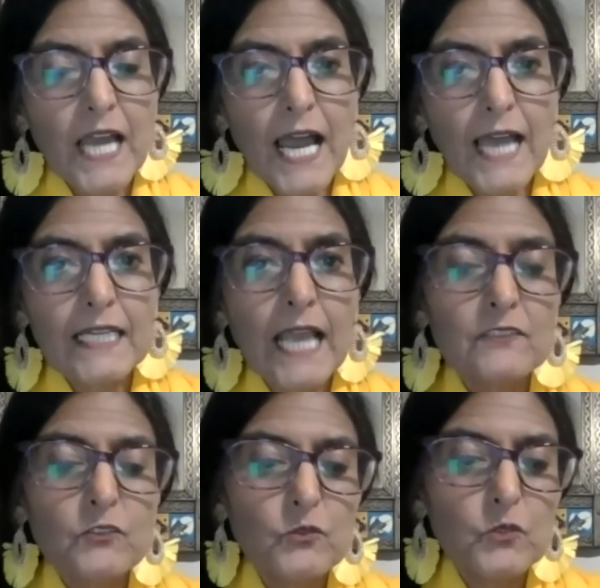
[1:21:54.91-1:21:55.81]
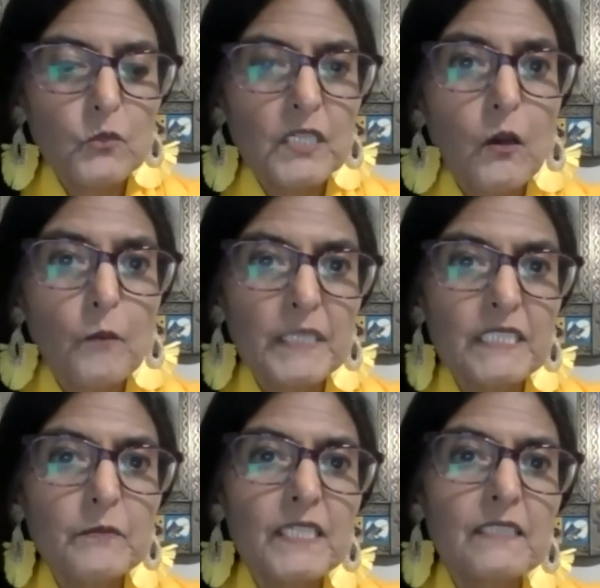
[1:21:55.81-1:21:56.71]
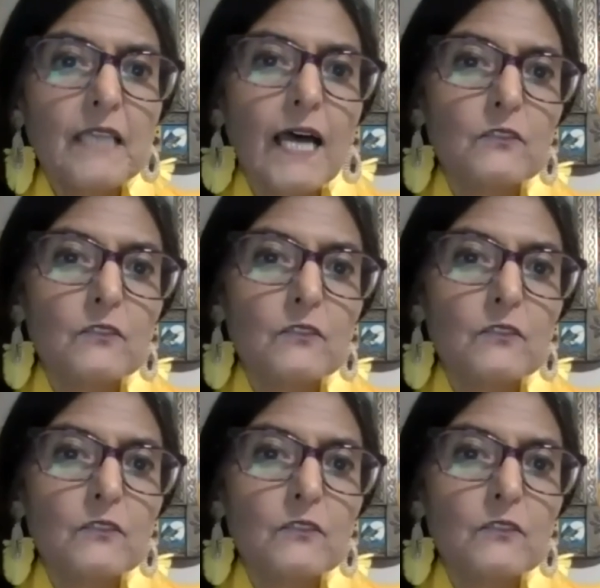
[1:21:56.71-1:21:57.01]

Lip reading: And as you know, the commitment